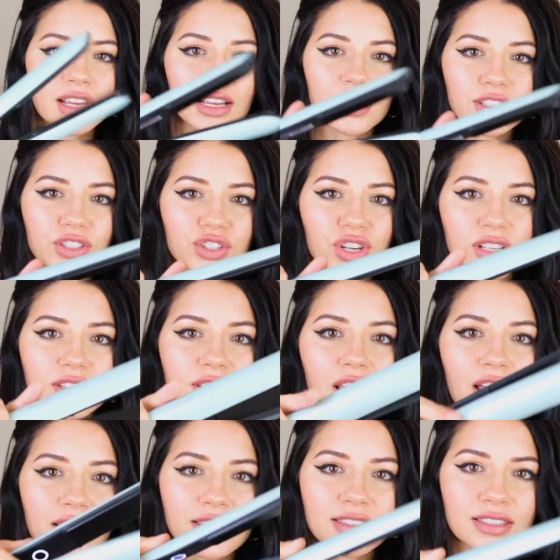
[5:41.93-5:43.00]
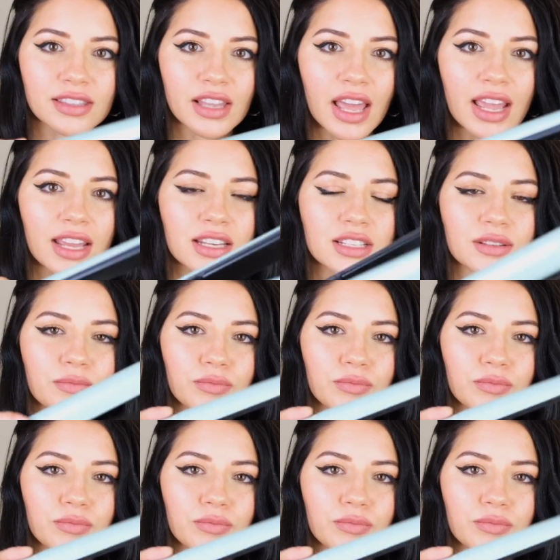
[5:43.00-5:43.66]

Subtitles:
It's just that slight